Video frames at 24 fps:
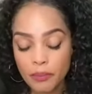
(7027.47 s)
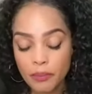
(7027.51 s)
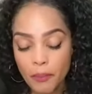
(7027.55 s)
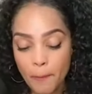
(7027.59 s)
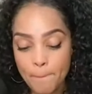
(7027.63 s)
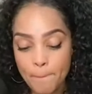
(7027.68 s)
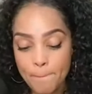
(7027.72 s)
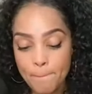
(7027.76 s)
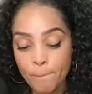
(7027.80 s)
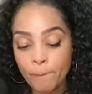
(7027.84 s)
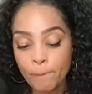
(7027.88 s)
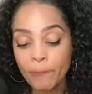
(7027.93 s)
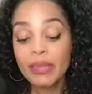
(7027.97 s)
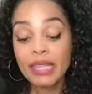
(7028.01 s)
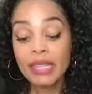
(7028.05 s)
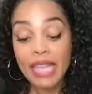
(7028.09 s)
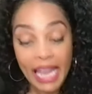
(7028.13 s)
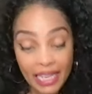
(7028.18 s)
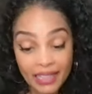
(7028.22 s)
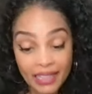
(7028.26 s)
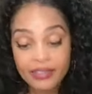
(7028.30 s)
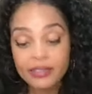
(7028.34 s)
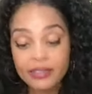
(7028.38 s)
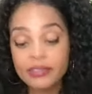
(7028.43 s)

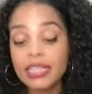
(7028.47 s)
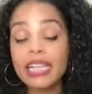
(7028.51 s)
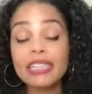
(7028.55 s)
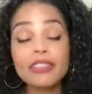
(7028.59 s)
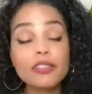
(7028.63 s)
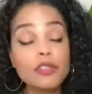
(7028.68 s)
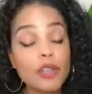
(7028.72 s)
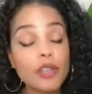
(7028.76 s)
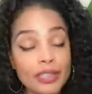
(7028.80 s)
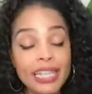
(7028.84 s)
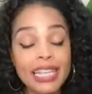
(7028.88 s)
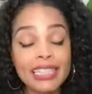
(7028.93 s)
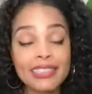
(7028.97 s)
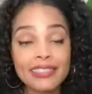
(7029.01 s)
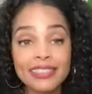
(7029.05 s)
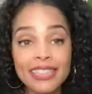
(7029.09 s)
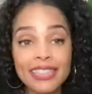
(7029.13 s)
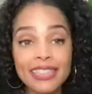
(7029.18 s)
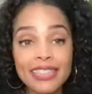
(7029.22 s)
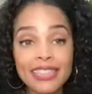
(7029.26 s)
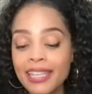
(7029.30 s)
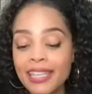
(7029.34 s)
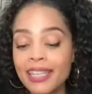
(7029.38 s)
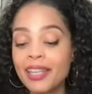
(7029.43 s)
That's her next
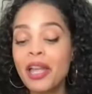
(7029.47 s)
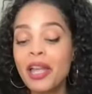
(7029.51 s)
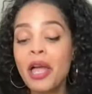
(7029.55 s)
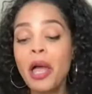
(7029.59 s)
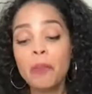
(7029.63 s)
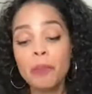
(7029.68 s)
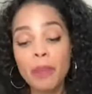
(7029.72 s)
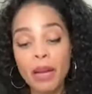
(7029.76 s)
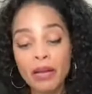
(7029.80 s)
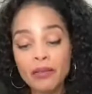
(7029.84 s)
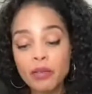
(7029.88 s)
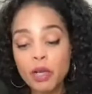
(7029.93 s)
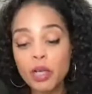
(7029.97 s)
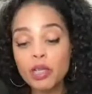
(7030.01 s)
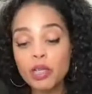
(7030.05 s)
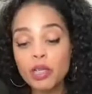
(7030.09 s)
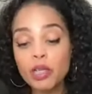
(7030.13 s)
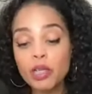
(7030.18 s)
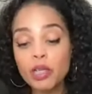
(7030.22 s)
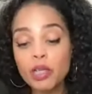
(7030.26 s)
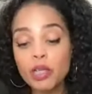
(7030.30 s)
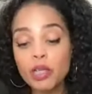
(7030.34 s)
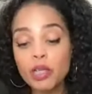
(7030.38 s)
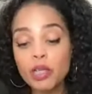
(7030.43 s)
thing. My royalty
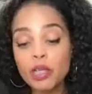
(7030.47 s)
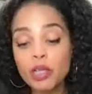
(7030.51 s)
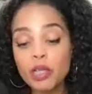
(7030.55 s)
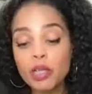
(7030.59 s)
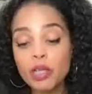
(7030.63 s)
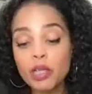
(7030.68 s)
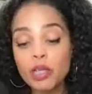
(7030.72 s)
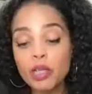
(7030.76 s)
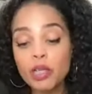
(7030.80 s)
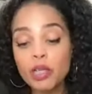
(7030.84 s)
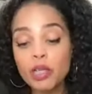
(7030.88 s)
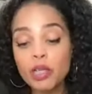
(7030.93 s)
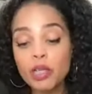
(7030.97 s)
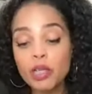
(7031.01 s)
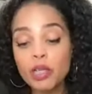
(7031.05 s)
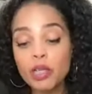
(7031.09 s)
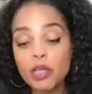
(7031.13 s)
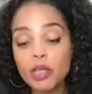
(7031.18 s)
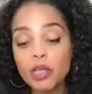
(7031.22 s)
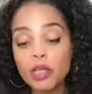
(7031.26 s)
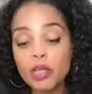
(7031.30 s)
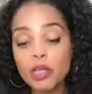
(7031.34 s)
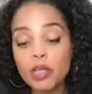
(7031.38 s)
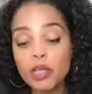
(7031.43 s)
account said they
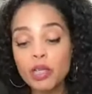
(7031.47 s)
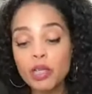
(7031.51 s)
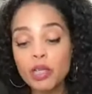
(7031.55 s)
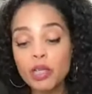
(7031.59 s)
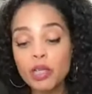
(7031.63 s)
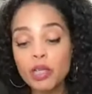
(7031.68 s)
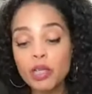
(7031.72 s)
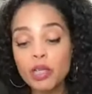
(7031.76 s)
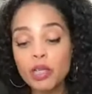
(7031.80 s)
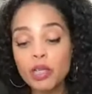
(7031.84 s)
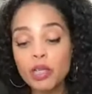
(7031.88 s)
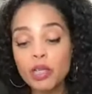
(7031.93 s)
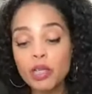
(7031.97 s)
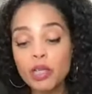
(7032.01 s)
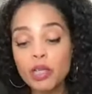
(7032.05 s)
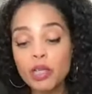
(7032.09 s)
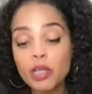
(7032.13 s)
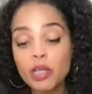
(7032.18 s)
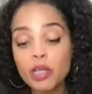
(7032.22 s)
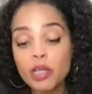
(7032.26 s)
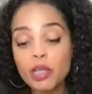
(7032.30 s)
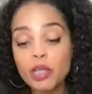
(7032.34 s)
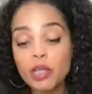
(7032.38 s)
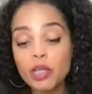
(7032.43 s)
accused, my
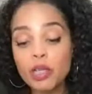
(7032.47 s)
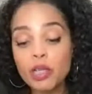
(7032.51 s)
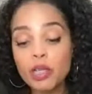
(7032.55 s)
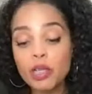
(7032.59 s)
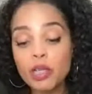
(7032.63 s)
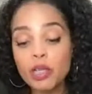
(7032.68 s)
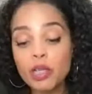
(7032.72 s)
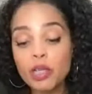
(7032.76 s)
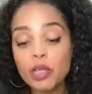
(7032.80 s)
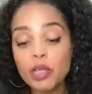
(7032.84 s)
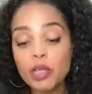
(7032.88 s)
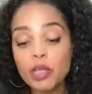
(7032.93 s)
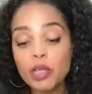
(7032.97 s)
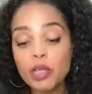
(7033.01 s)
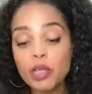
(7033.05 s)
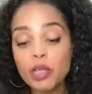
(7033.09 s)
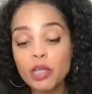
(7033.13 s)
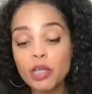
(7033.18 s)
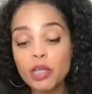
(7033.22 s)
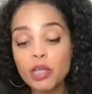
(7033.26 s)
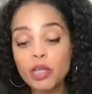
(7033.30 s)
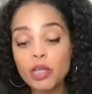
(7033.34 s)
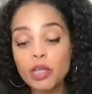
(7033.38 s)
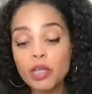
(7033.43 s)
royalty account, Burner
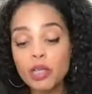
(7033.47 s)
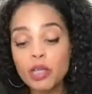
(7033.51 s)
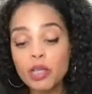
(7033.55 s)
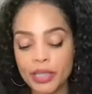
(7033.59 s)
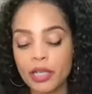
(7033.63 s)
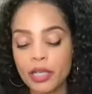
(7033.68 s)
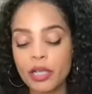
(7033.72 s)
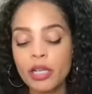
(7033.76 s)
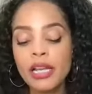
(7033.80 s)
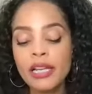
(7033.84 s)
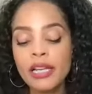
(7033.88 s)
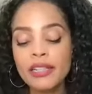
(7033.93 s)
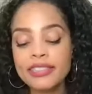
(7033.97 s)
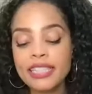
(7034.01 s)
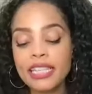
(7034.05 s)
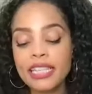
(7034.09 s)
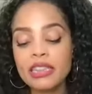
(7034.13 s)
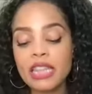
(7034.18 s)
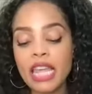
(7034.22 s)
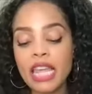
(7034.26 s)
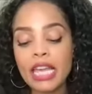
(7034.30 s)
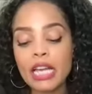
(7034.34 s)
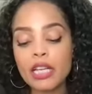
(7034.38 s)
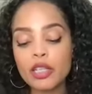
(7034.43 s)
Royalty on Twitter, said
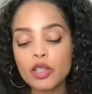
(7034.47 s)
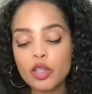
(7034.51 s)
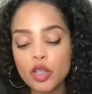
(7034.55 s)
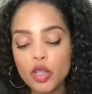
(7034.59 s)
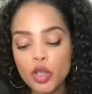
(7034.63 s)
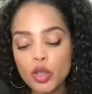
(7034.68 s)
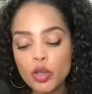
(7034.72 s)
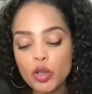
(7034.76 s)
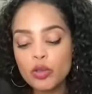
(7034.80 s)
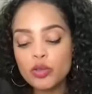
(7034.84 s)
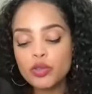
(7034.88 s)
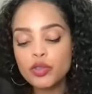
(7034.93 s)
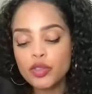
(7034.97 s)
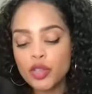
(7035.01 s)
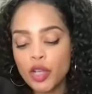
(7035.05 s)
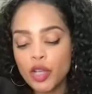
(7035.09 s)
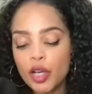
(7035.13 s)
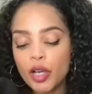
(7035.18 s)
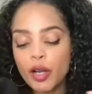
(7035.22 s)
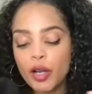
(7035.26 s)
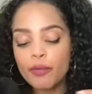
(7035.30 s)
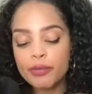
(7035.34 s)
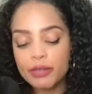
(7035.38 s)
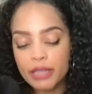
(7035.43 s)
they accused her
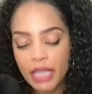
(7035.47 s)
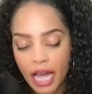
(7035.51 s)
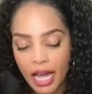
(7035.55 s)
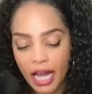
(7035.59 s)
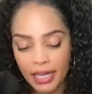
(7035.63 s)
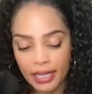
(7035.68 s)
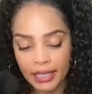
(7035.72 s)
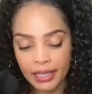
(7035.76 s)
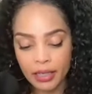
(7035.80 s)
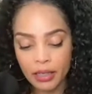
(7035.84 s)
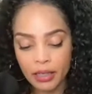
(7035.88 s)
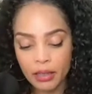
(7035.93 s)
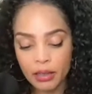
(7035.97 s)
of lying.